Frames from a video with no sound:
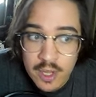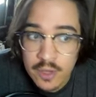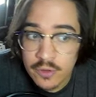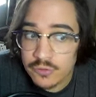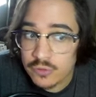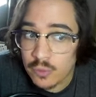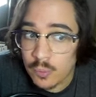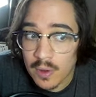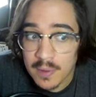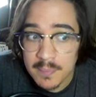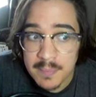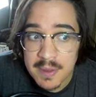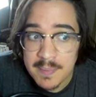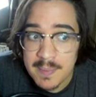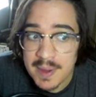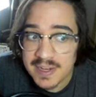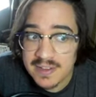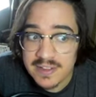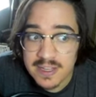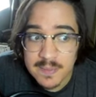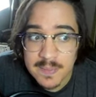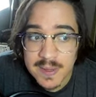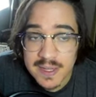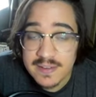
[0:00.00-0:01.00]
So what me and my
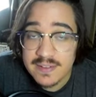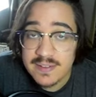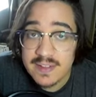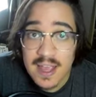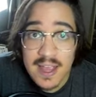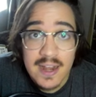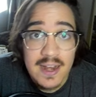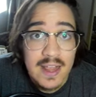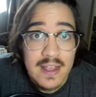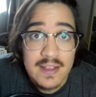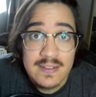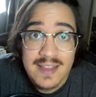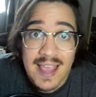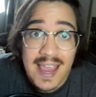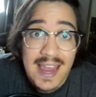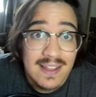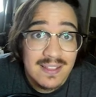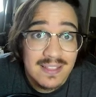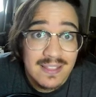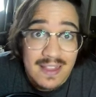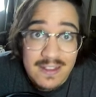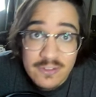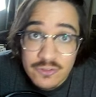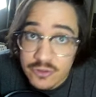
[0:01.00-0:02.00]
teammates said is,
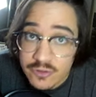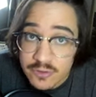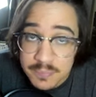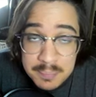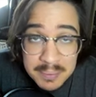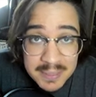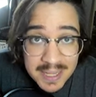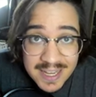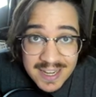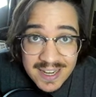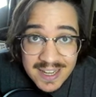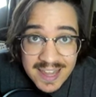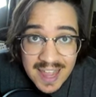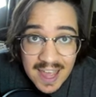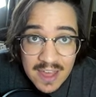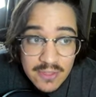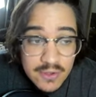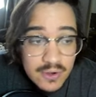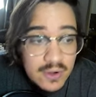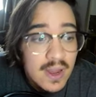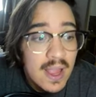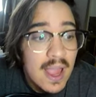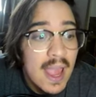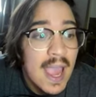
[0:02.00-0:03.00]
hey, let's just play
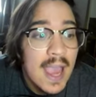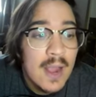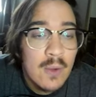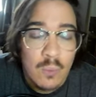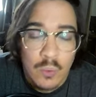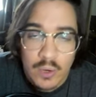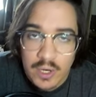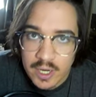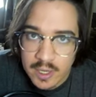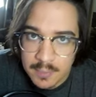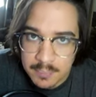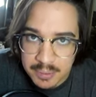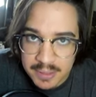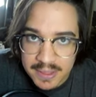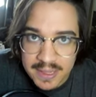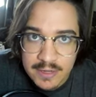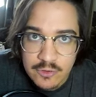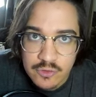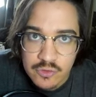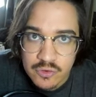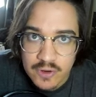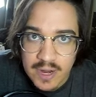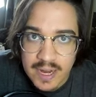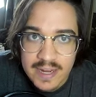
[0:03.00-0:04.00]
together and we're gonna
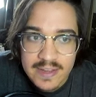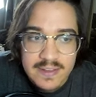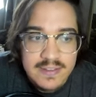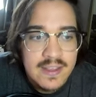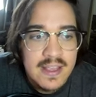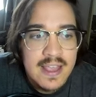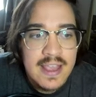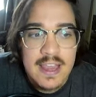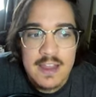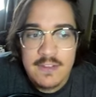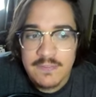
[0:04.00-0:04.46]
play trades.